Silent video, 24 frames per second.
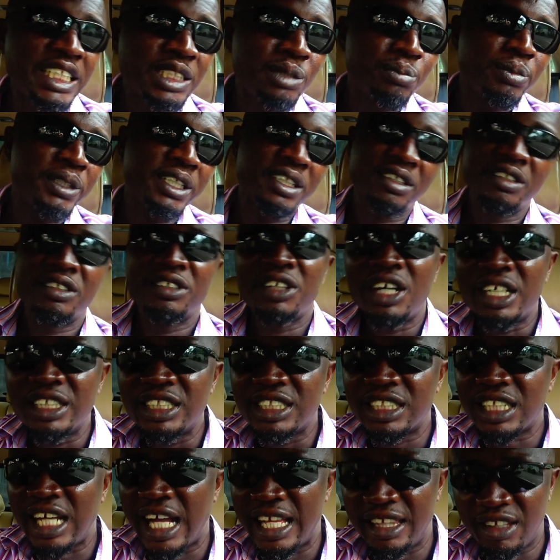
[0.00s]
speed, you know,
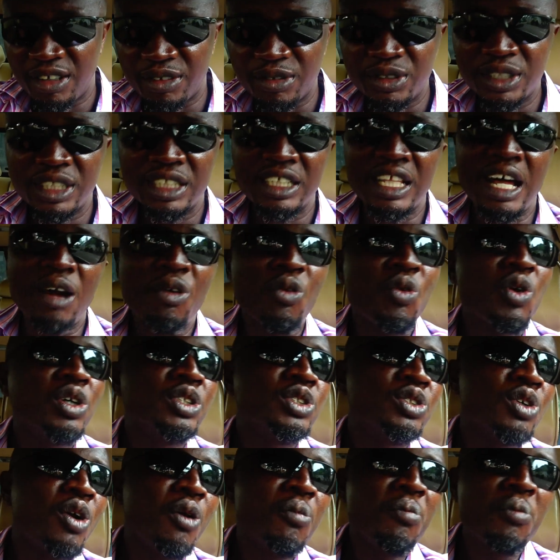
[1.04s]
this kind of thing, I
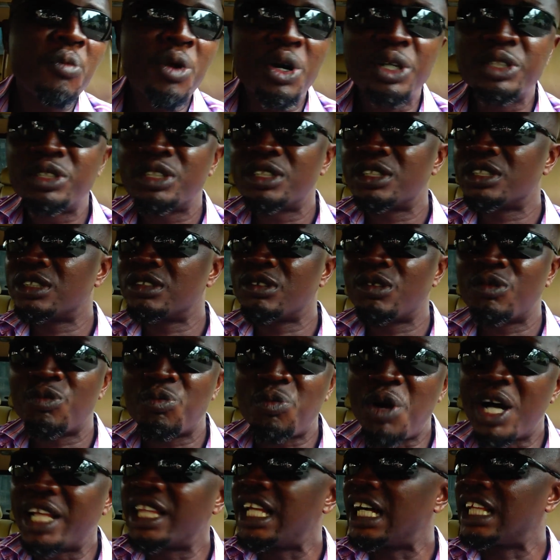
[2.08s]
was almost
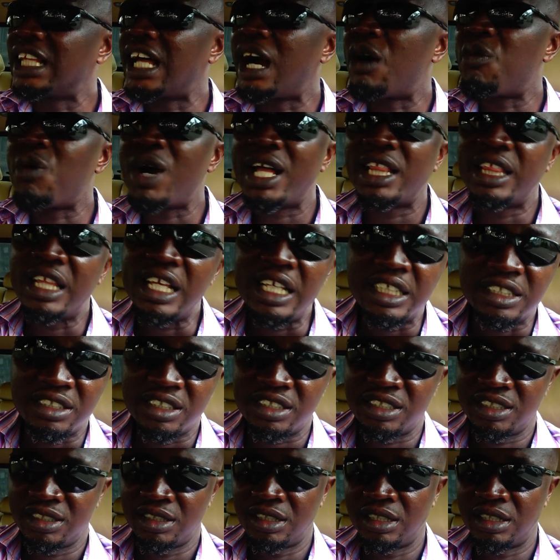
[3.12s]
more than an hour late.